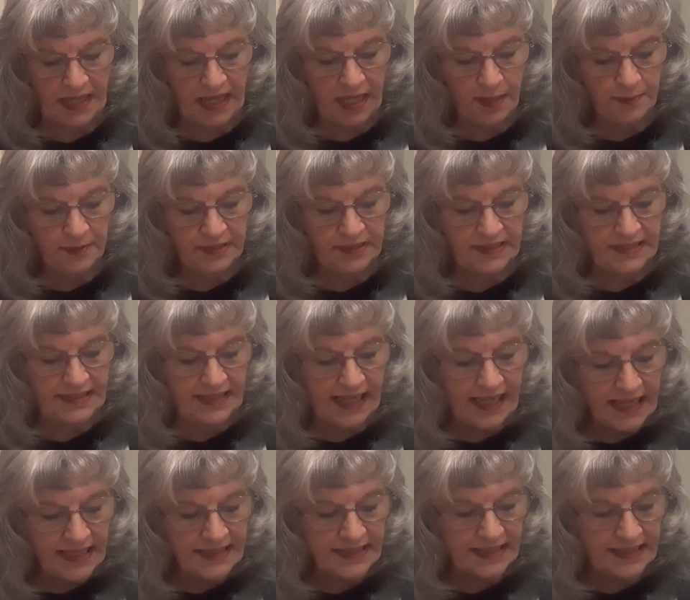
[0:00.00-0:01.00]
able to
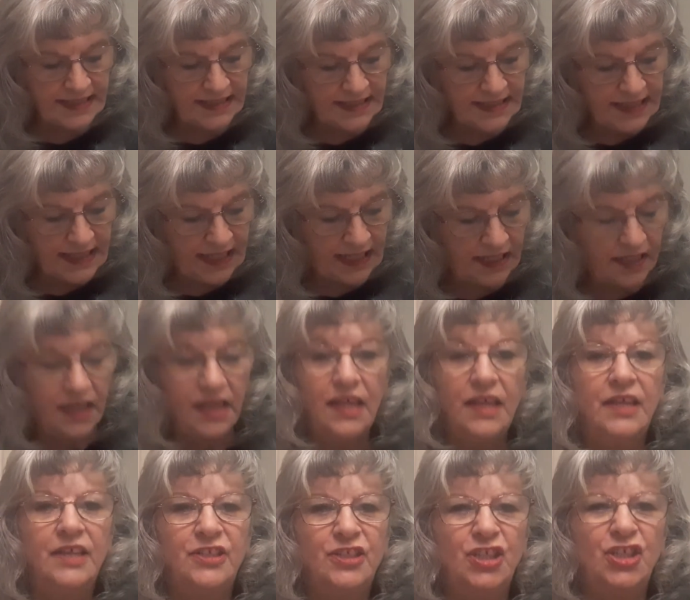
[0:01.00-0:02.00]
dance and sing
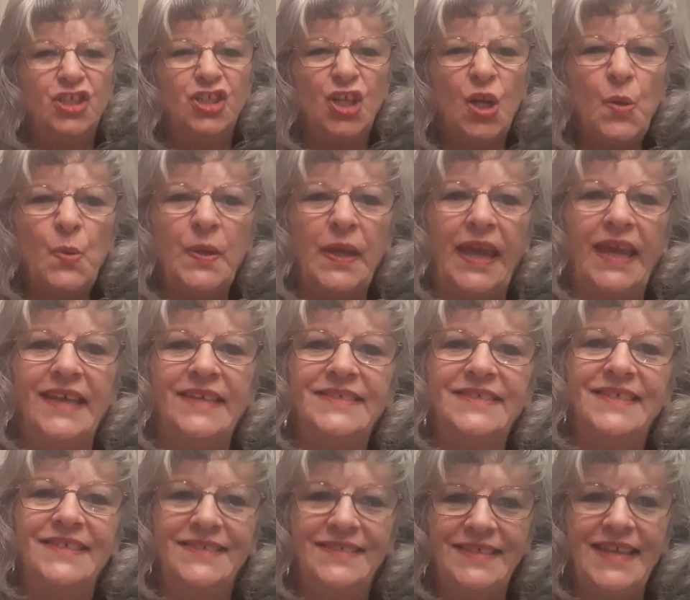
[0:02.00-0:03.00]
to showcase
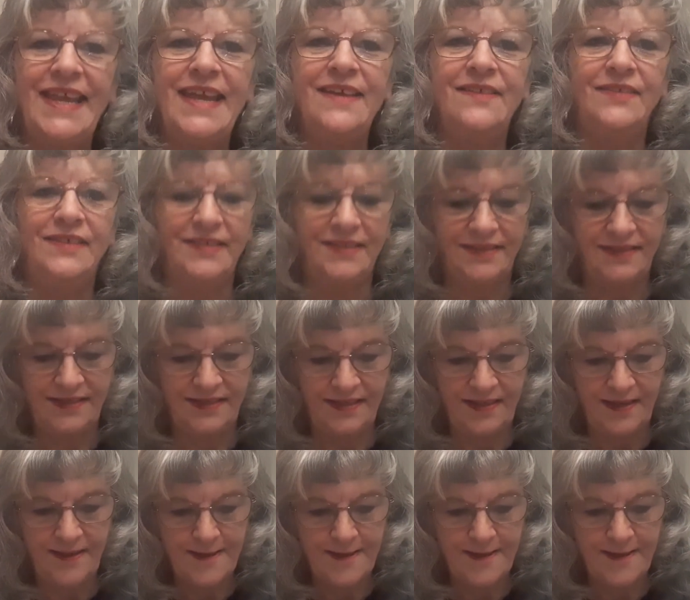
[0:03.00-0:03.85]
his talents.